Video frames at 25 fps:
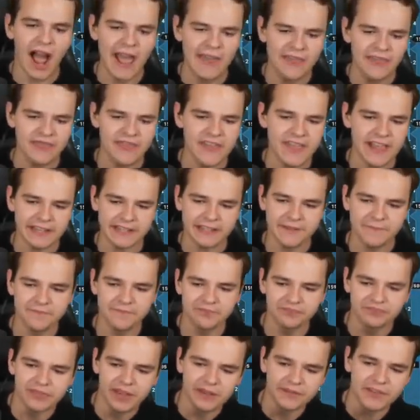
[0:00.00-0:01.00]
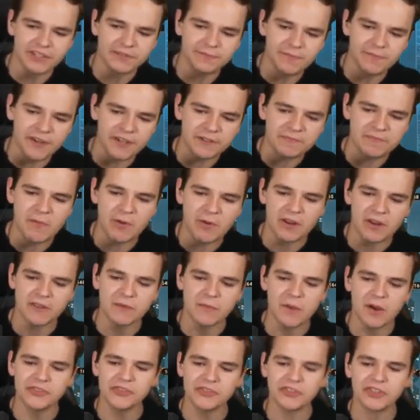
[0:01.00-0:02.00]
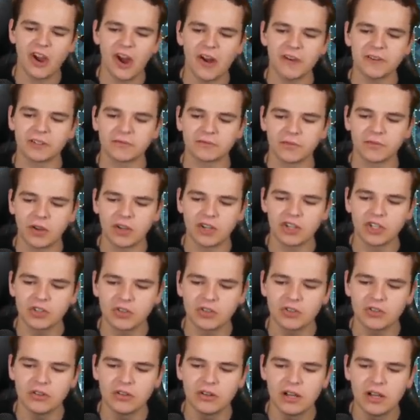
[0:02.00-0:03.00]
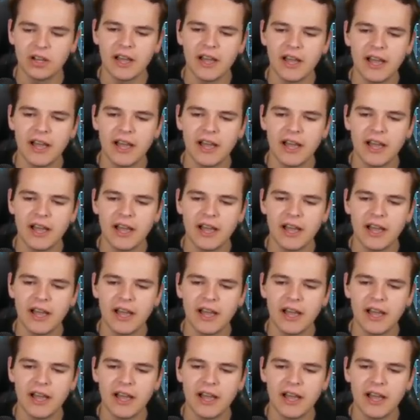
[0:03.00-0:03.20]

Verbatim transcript: I think this must be one of the most controversial